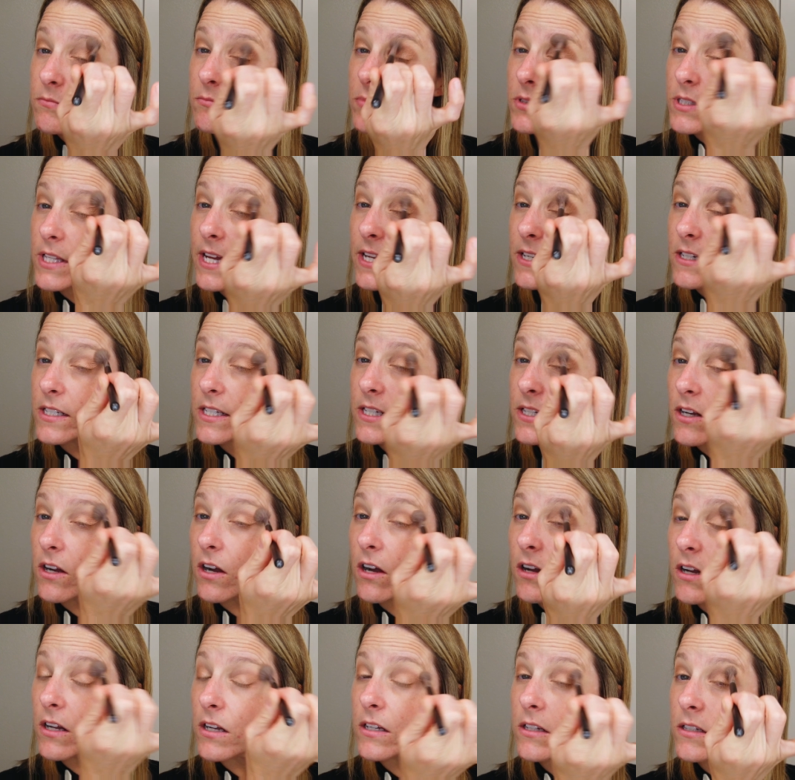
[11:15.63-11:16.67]
blend it
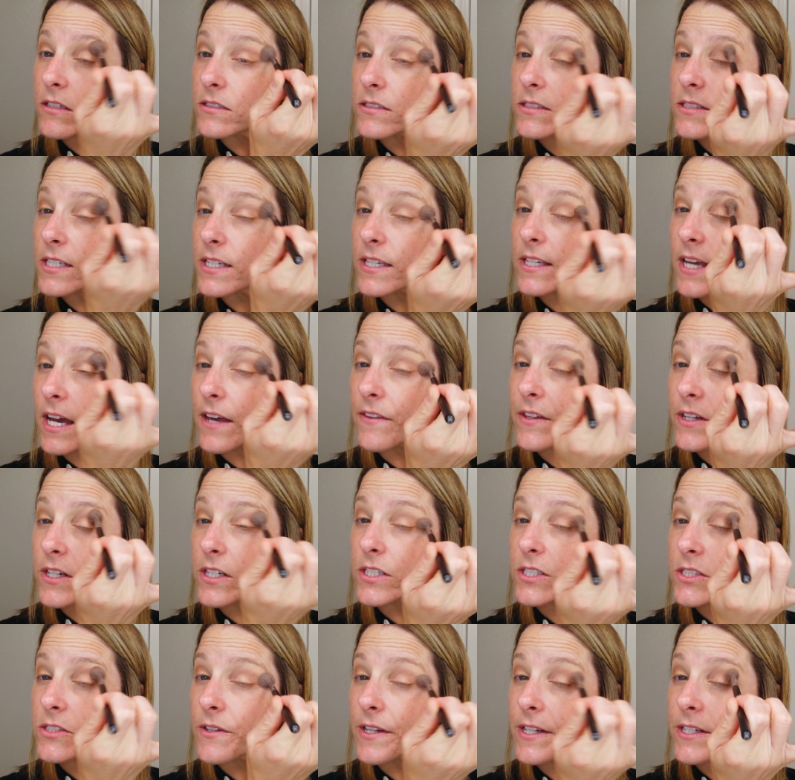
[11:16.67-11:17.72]
all
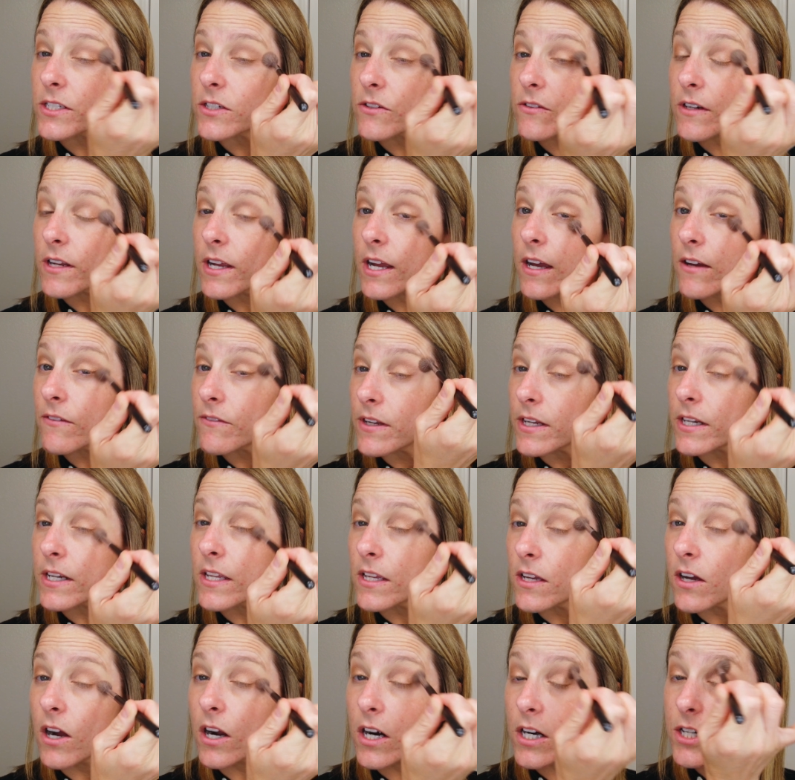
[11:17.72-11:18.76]
together so I don't have
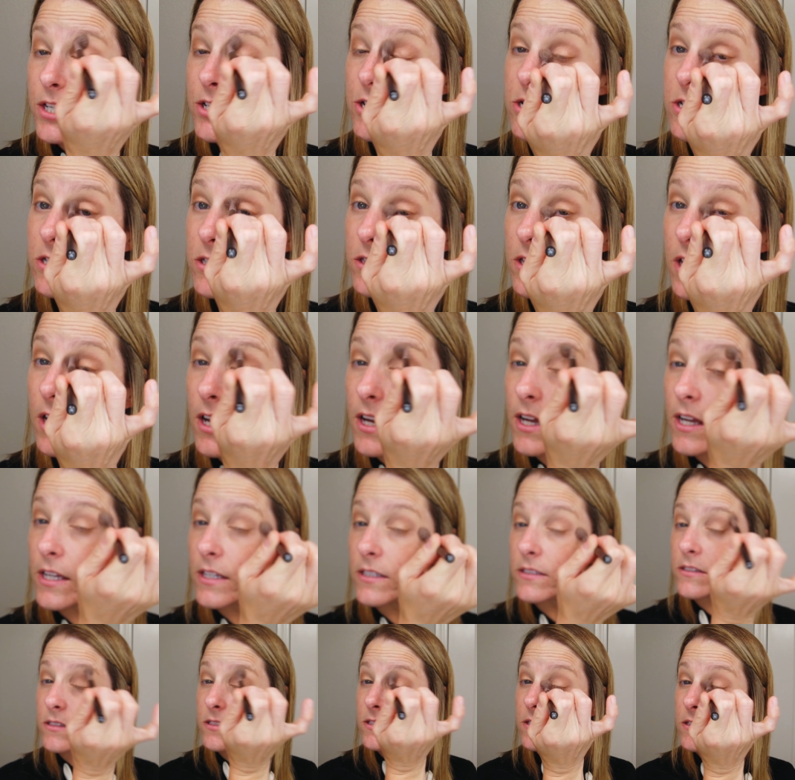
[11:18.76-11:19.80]
any harsh
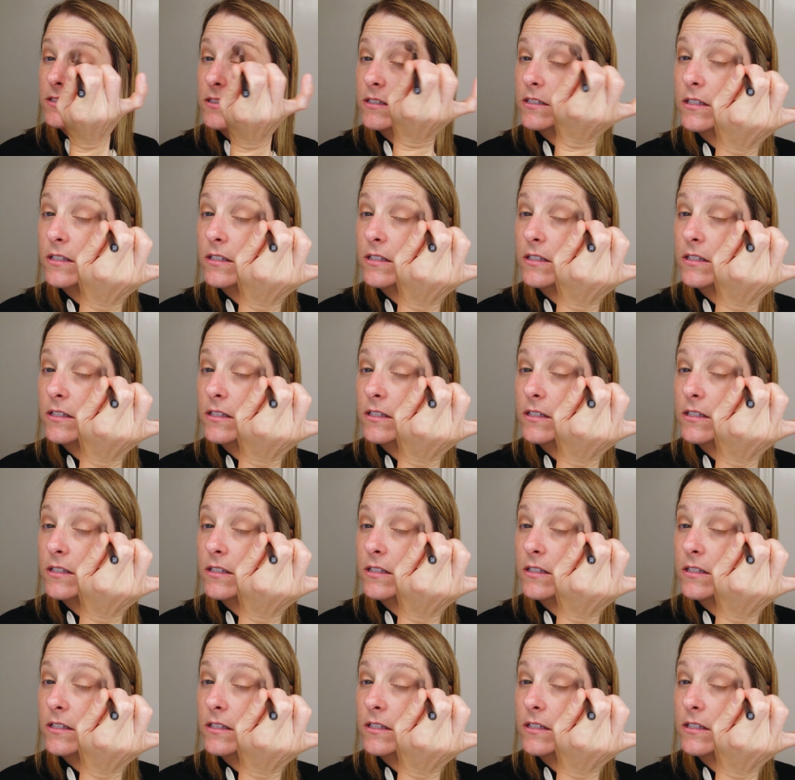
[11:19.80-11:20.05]
lines.